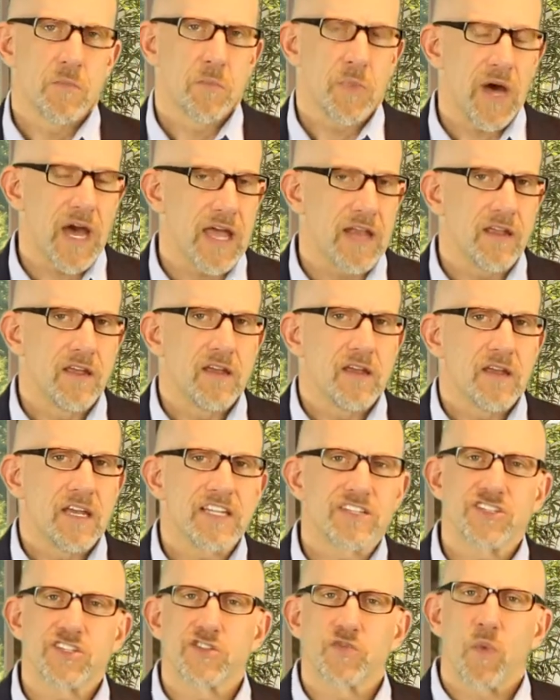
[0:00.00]
But
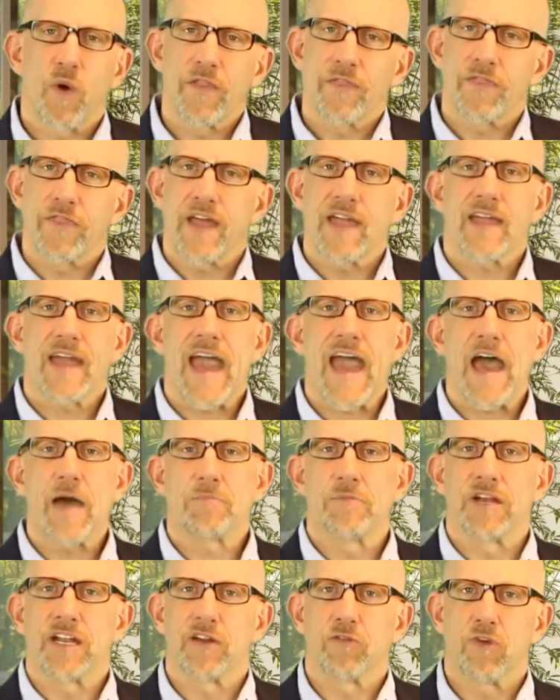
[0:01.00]
it's just one thing
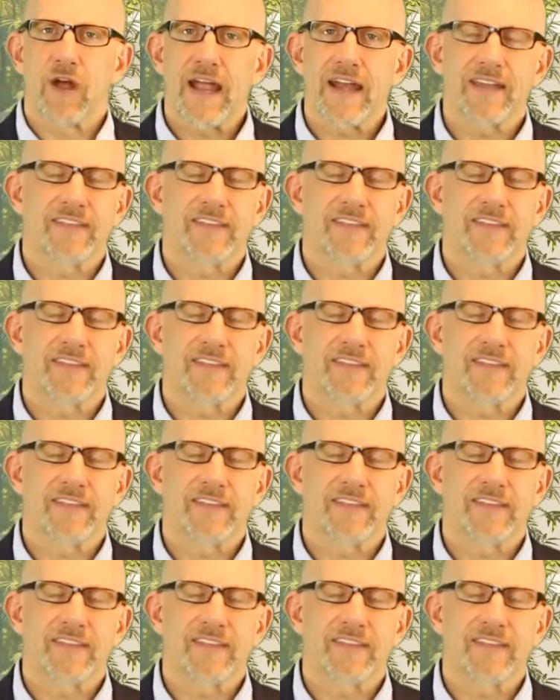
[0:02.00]
happening, right?